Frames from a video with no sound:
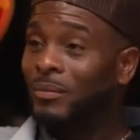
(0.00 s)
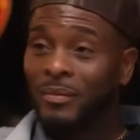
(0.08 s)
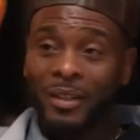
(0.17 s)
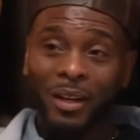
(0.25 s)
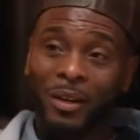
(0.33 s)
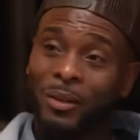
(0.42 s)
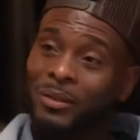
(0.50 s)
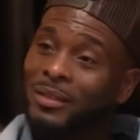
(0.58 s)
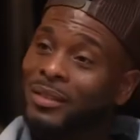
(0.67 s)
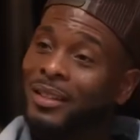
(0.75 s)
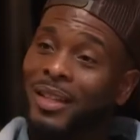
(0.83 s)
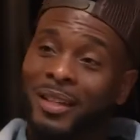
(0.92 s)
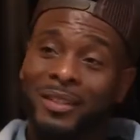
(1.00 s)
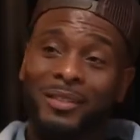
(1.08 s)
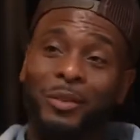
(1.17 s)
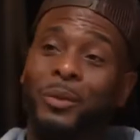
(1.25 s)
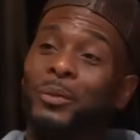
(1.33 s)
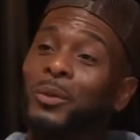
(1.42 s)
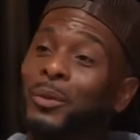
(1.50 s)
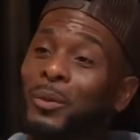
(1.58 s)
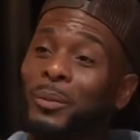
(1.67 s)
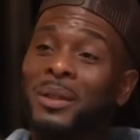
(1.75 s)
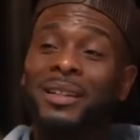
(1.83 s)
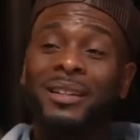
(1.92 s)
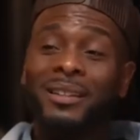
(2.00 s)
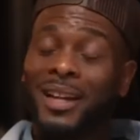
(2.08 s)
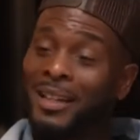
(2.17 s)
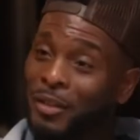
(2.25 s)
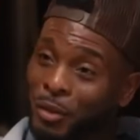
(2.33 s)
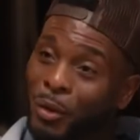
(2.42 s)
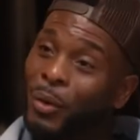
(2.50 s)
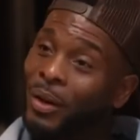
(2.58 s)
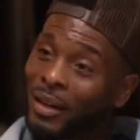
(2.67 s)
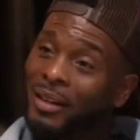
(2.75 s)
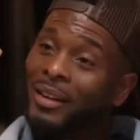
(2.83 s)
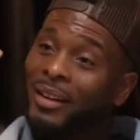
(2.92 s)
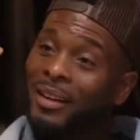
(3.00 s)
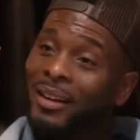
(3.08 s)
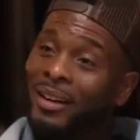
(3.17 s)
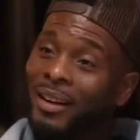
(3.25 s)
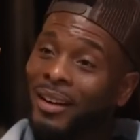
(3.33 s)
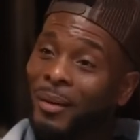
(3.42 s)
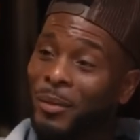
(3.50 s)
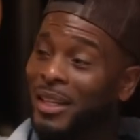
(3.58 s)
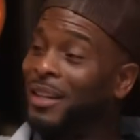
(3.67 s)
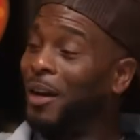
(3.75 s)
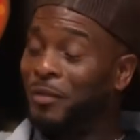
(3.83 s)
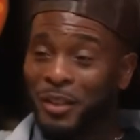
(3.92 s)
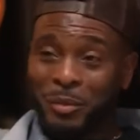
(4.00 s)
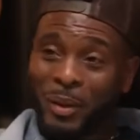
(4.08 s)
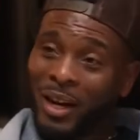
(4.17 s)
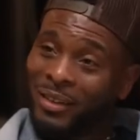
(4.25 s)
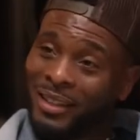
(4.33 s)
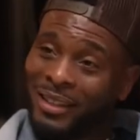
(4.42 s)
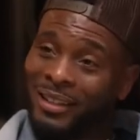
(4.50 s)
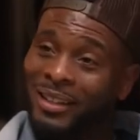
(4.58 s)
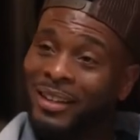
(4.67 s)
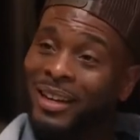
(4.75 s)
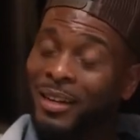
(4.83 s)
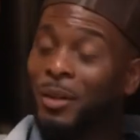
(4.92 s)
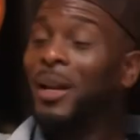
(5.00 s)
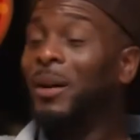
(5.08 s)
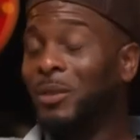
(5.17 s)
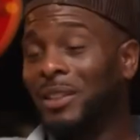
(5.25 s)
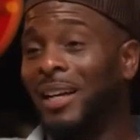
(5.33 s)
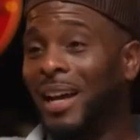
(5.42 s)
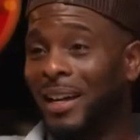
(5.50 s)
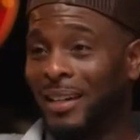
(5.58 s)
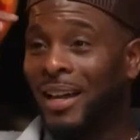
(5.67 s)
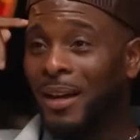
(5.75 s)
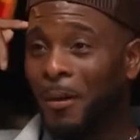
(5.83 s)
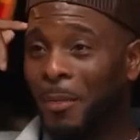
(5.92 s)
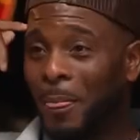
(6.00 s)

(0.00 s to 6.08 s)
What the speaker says: Kel, get into a room, lock the door, and get off this balcony. I know that was God now.